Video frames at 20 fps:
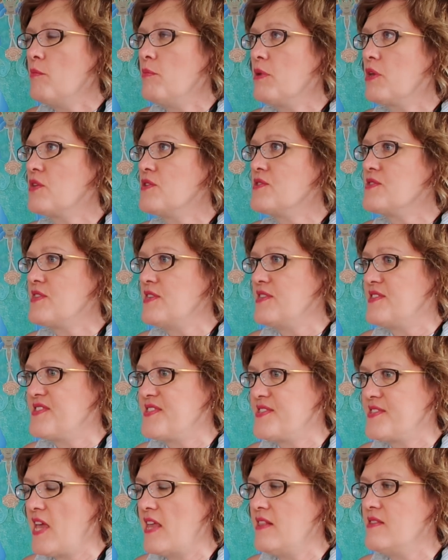because
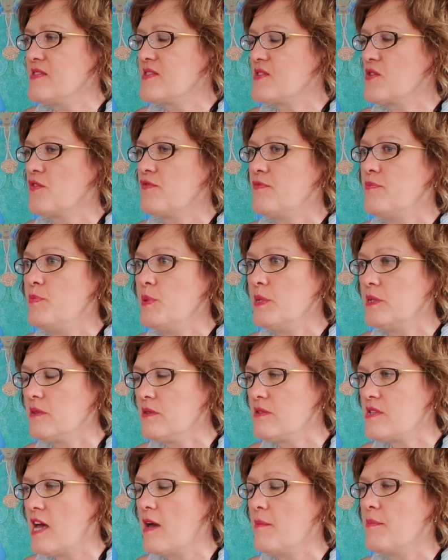this sense of
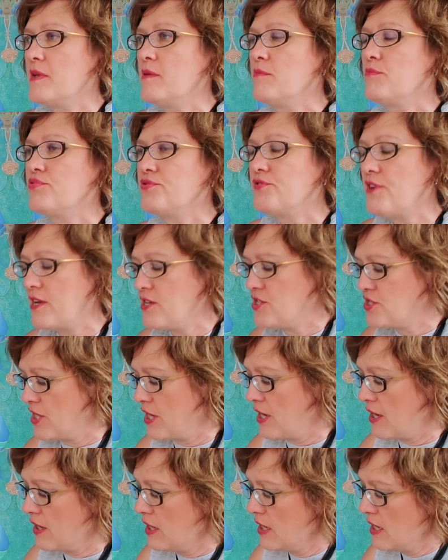build-up and
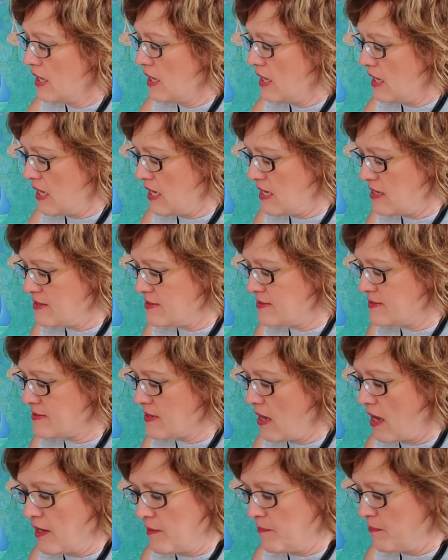pressure
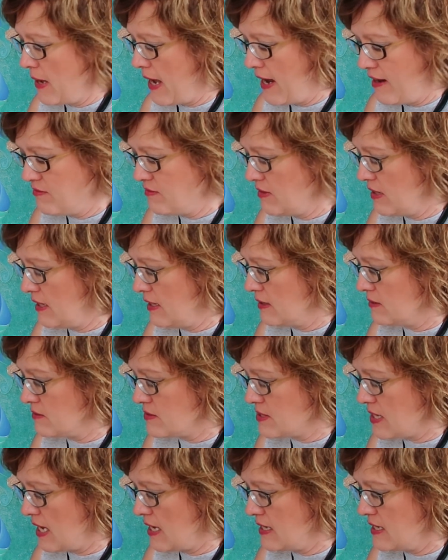is
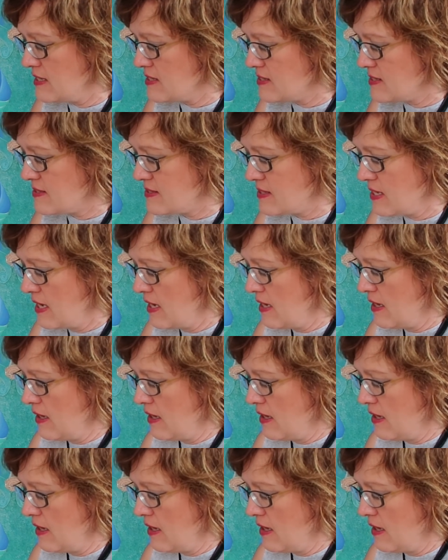unparalleled, and it's